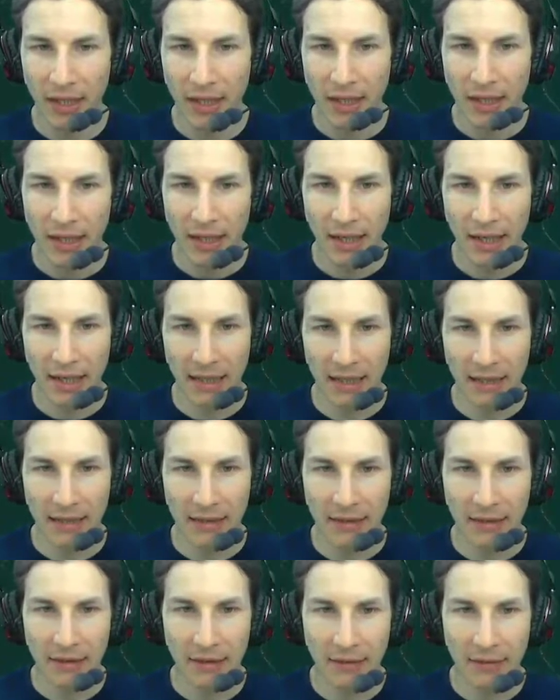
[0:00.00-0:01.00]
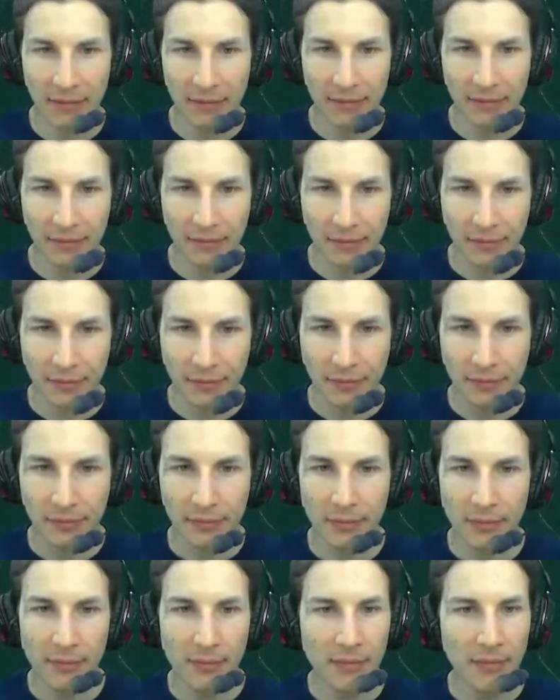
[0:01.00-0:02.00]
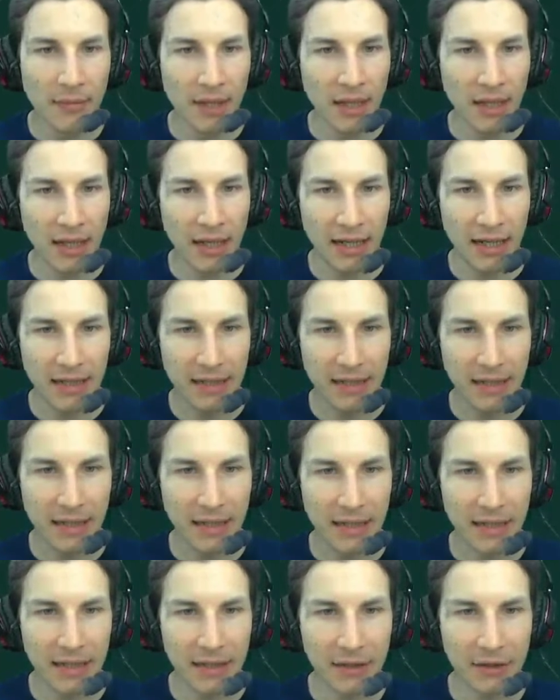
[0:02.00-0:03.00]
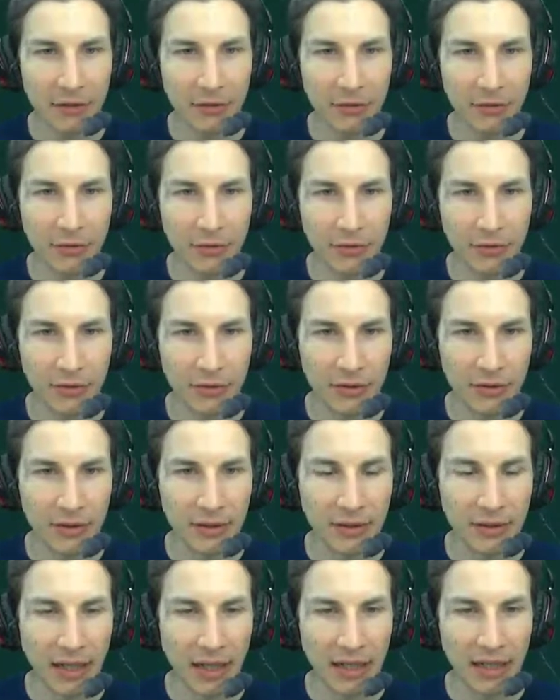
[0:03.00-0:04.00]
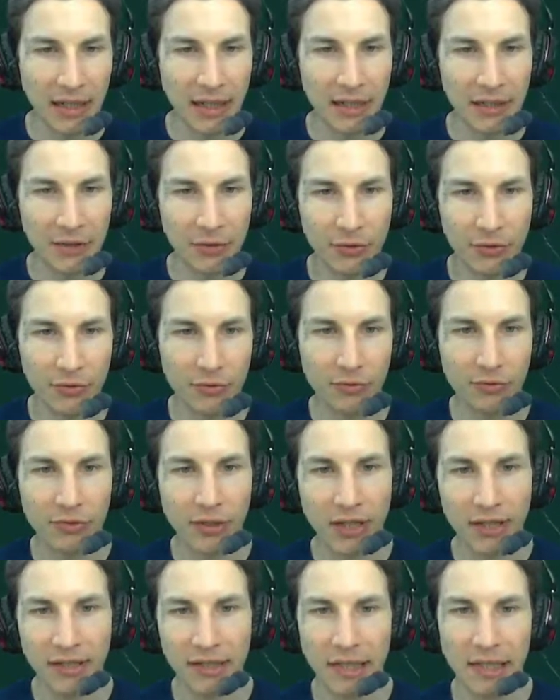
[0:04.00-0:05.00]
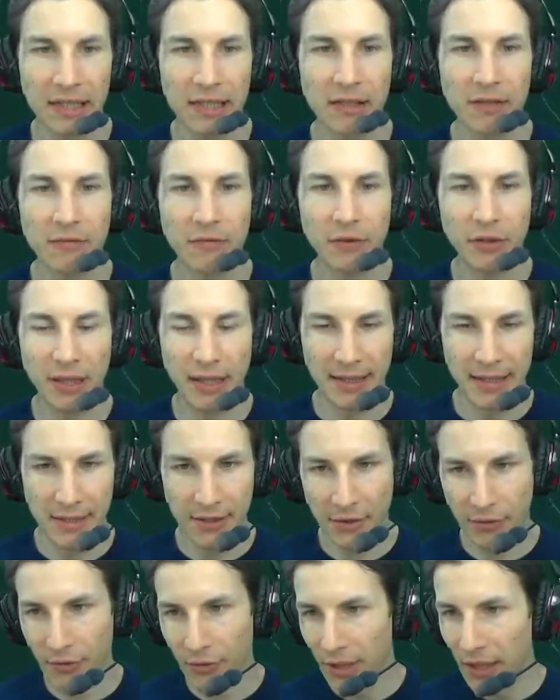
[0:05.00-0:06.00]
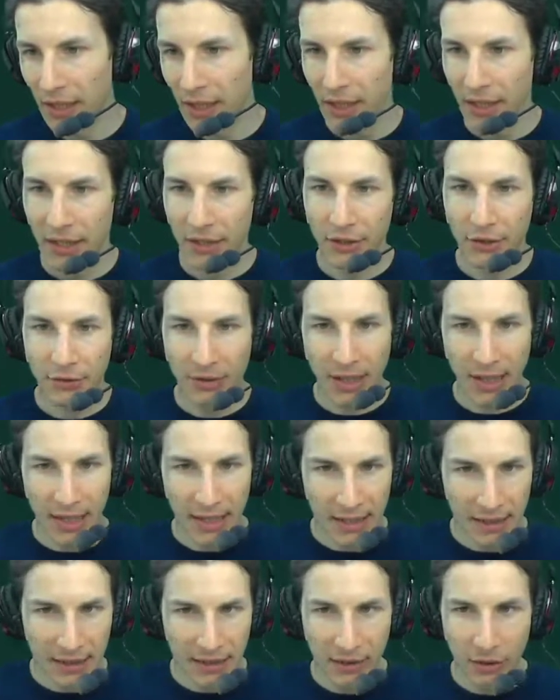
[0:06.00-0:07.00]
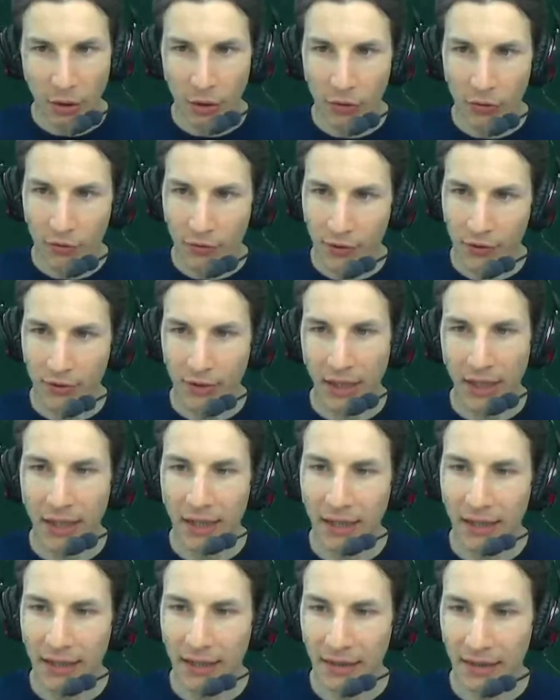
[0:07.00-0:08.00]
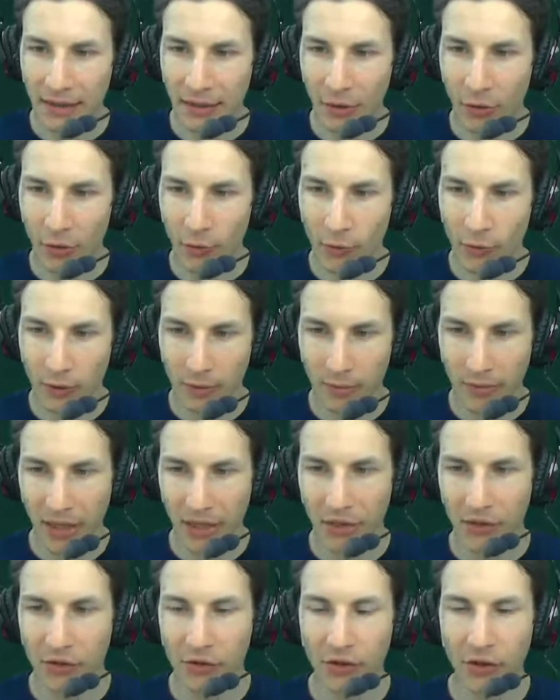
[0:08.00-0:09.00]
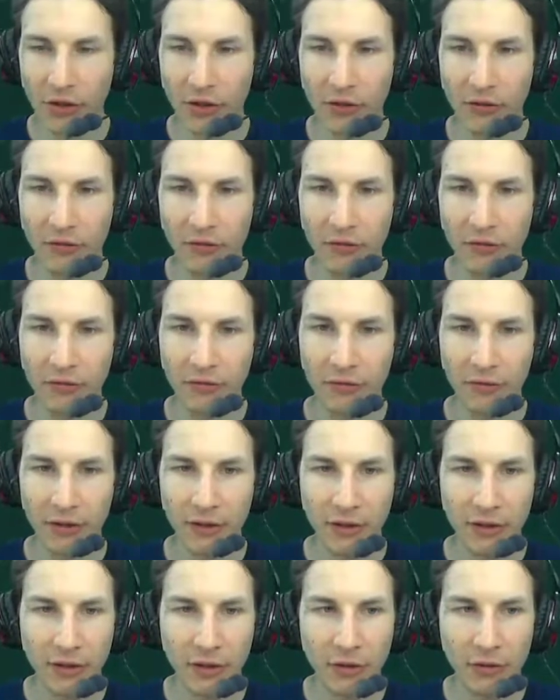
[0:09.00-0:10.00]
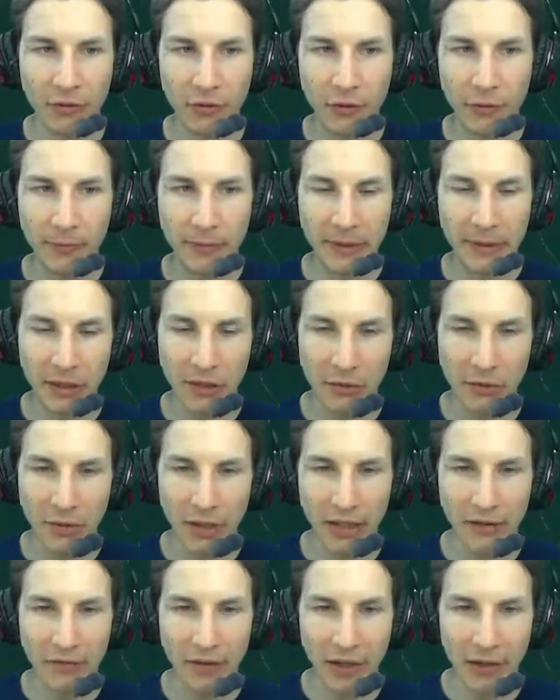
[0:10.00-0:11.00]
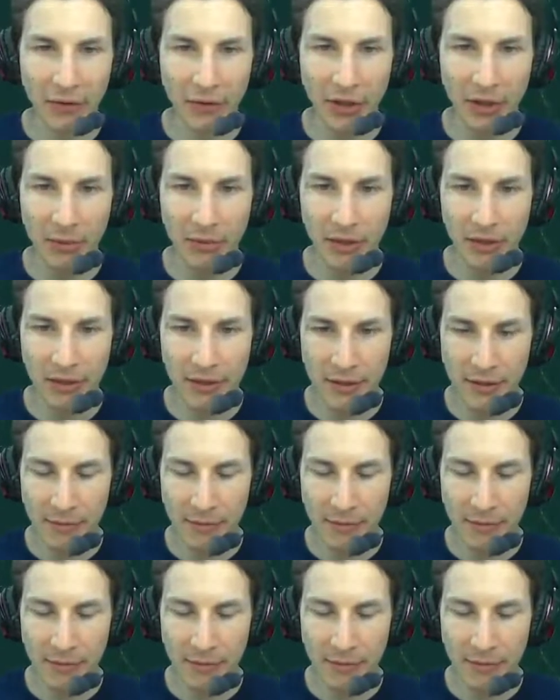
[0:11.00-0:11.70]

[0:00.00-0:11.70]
and I'd like to write tests for that. So you can override a whole bunch of openQA variables,